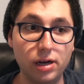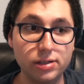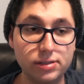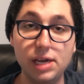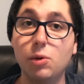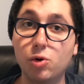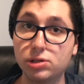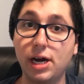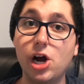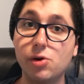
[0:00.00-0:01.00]
stable
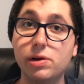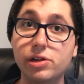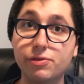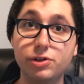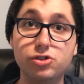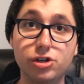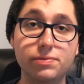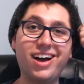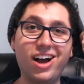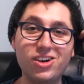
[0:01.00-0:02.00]
retirement in the future.
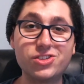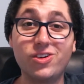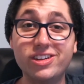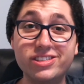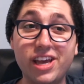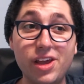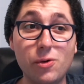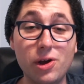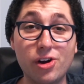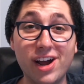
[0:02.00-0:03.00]
I also want to say
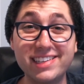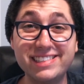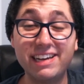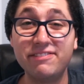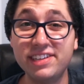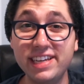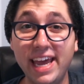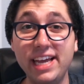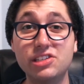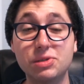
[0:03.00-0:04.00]
we are at
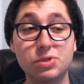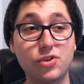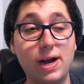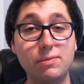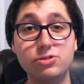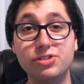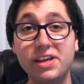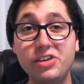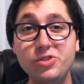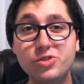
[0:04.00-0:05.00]
78 subscribers.
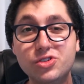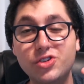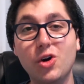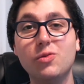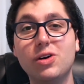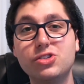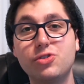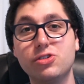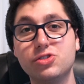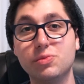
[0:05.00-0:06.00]
Thank you so much
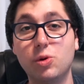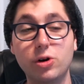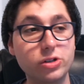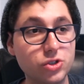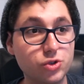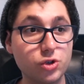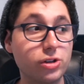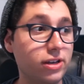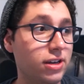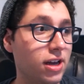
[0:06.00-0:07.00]
for the support.
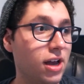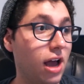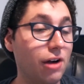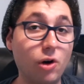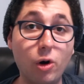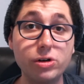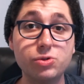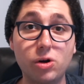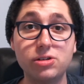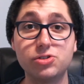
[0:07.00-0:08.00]
Truly, I've always
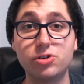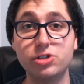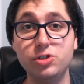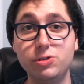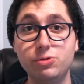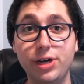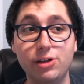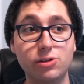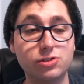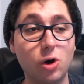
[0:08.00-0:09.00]
wanted to start a YouTube
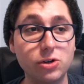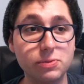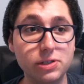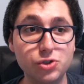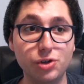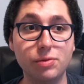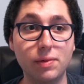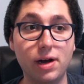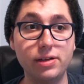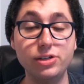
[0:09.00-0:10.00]
channel. It's always been a dream of
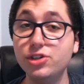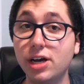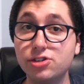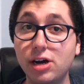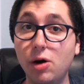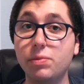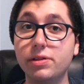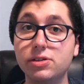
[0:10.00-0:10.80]
mine, and you guys are helping